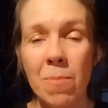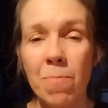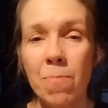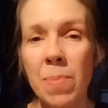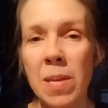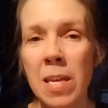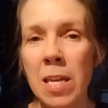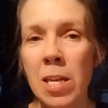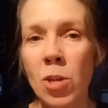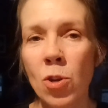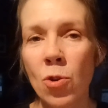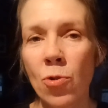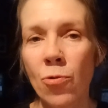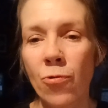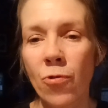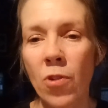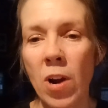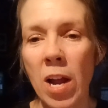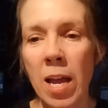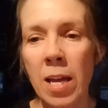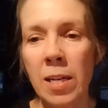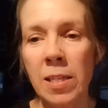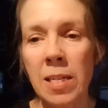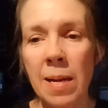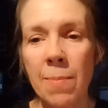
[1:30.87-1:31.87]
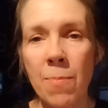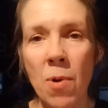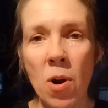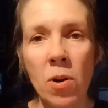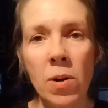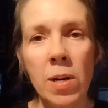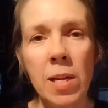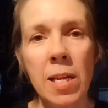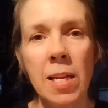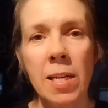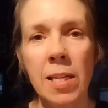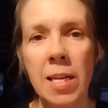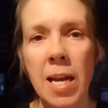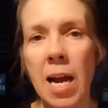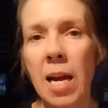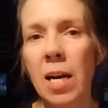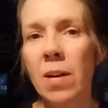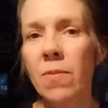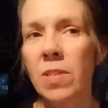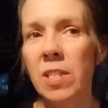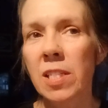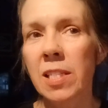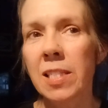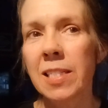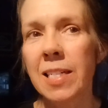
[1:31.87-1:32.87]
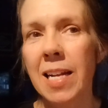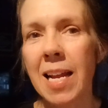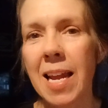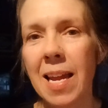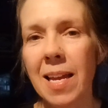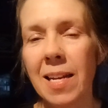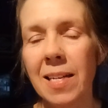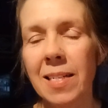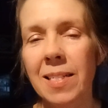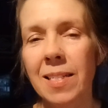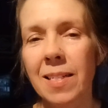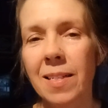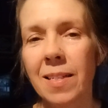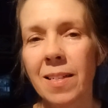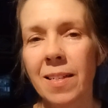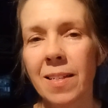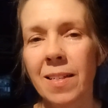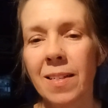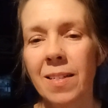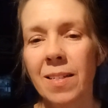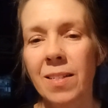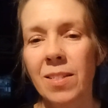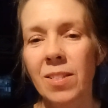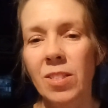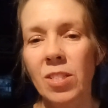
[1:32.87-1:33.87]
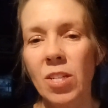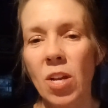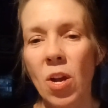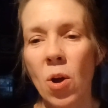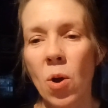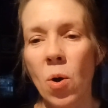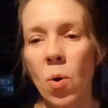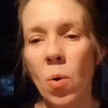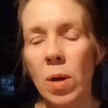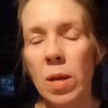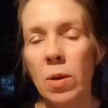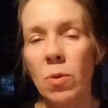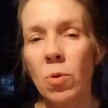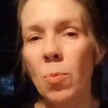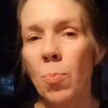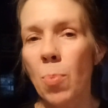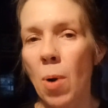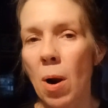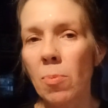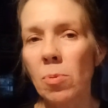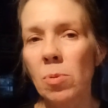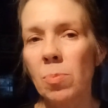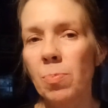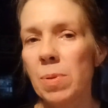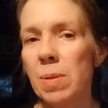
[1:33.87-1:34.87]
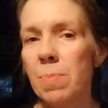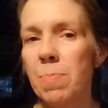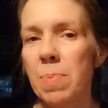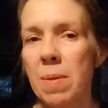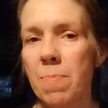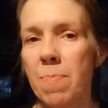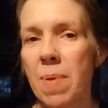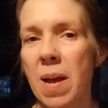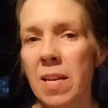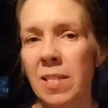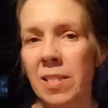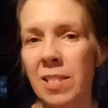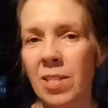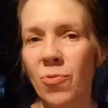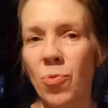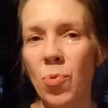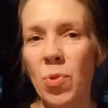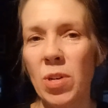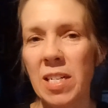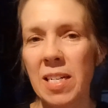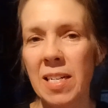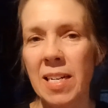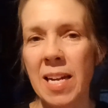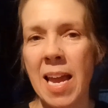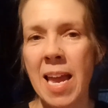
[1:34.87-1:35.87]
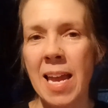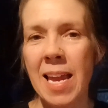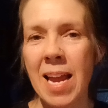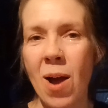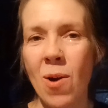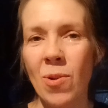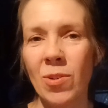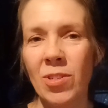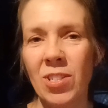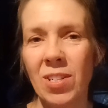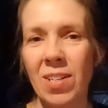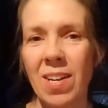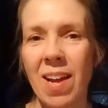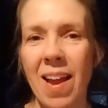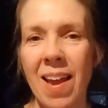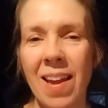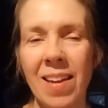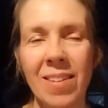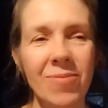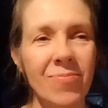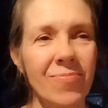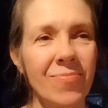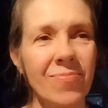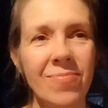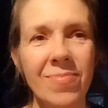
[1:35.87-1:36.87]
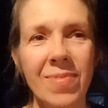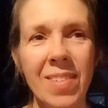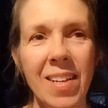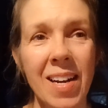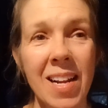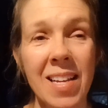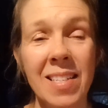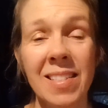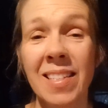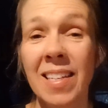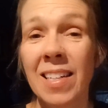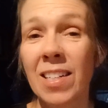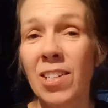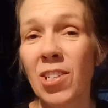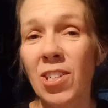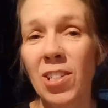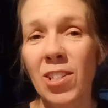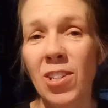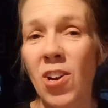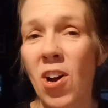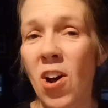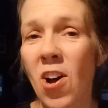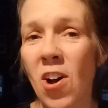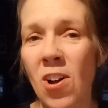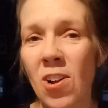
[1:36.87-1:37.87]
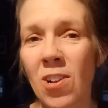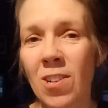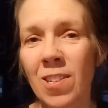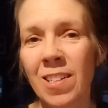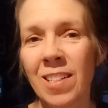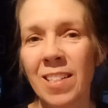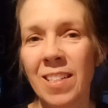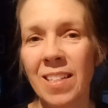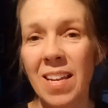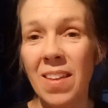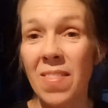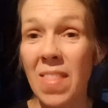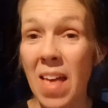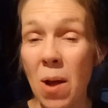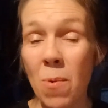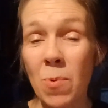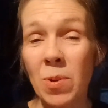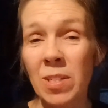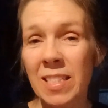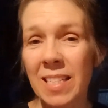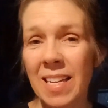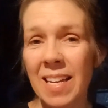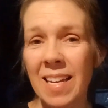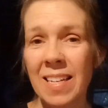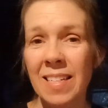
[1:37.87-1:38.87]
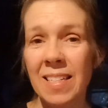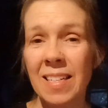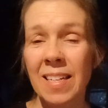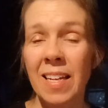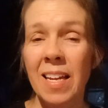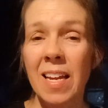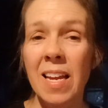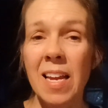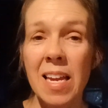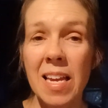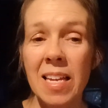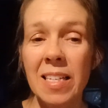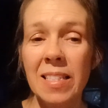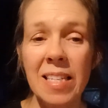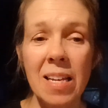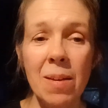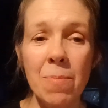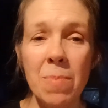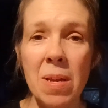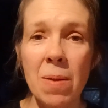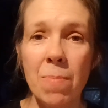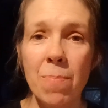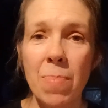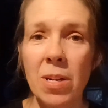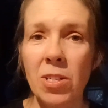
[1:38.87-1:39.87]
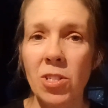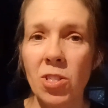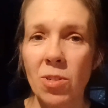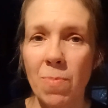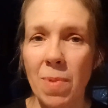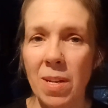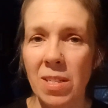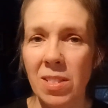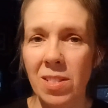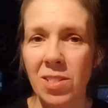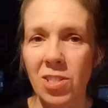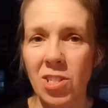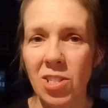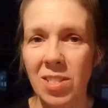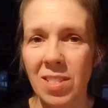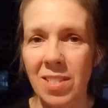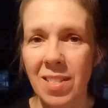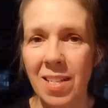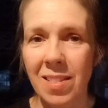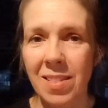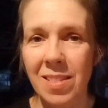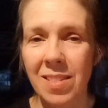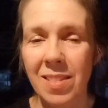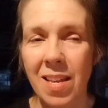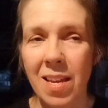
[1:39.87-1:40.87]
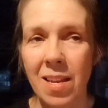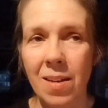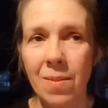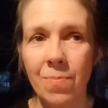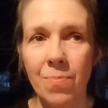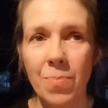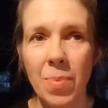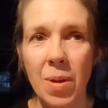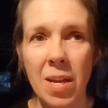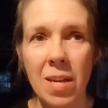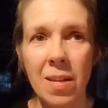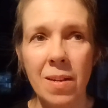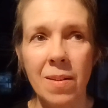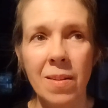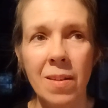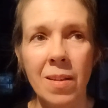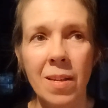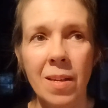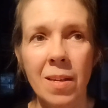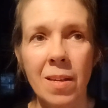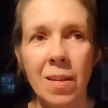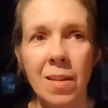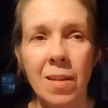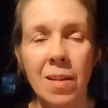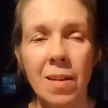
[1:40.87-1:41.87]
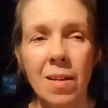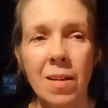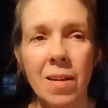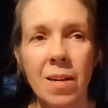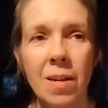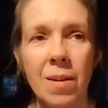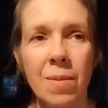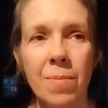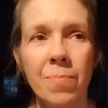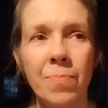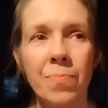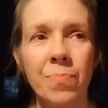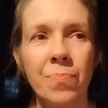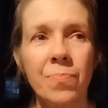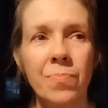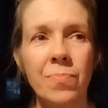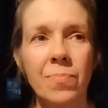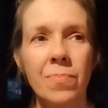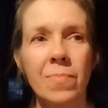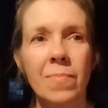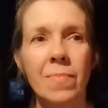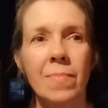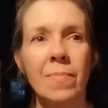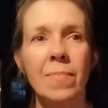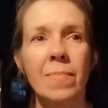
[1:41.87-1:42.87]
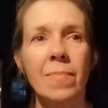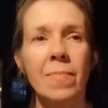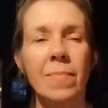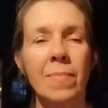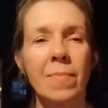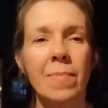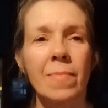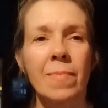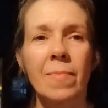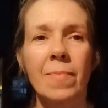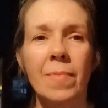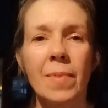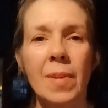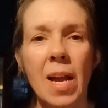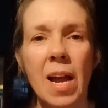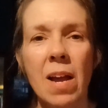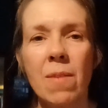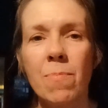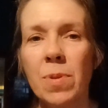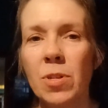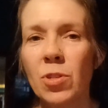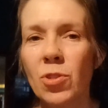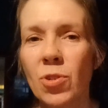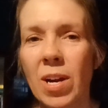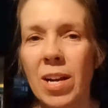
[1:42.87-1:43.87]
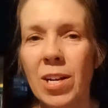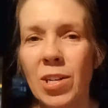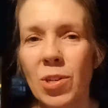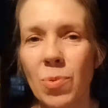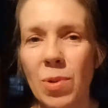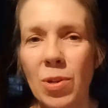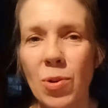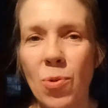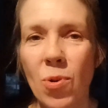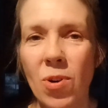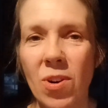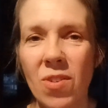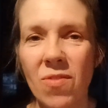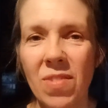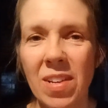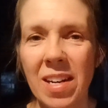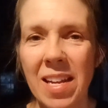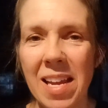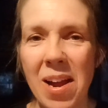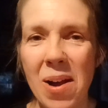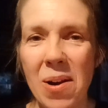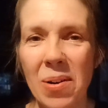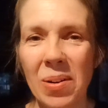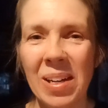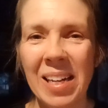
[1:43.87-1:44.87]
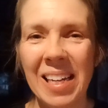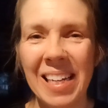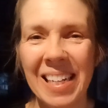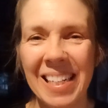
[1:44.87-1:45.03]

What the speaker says: being your friend, I'm already in kind of a state. So it would probably be best if we didn't hang out tonight." And I said, "Good call." And that was it. He sent me a bunch of messages since then, but I've been trying to record a video.